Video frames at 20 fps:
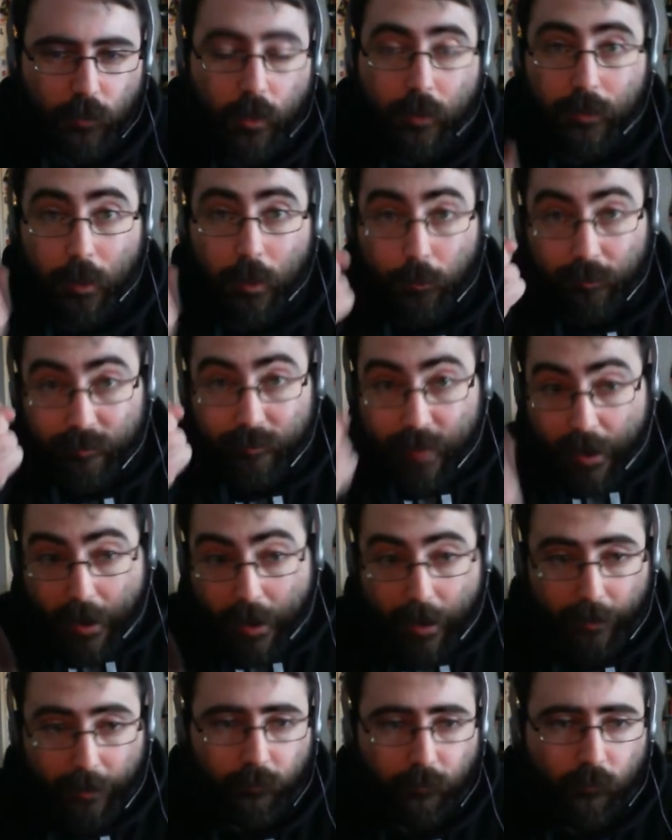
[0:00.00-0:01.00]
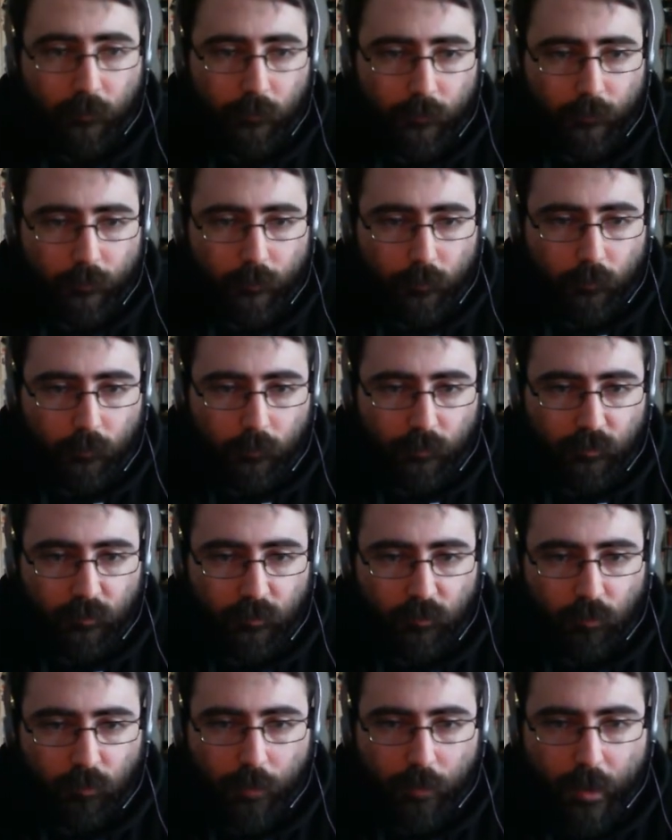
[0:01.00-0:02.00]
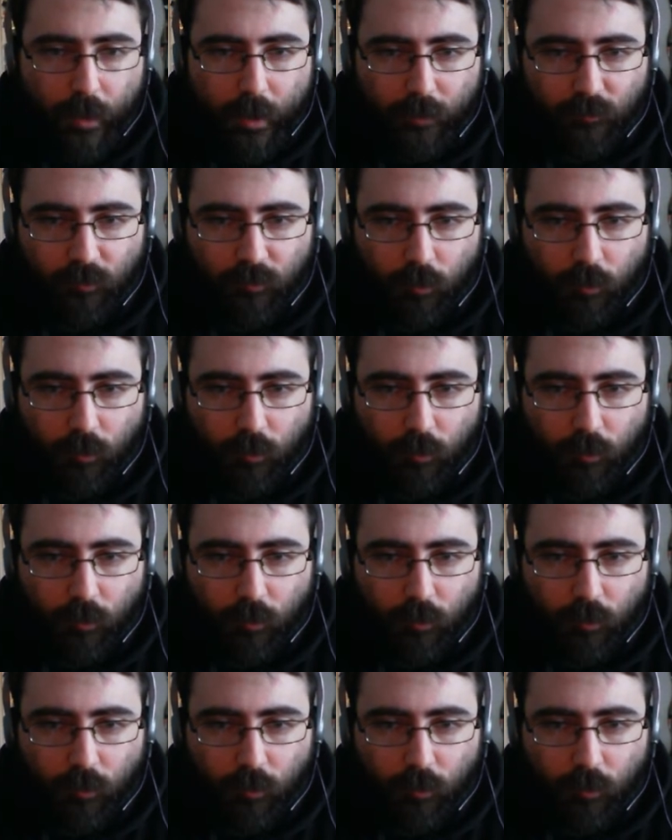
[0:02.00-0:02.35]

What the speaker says: Now he died. Let's do that.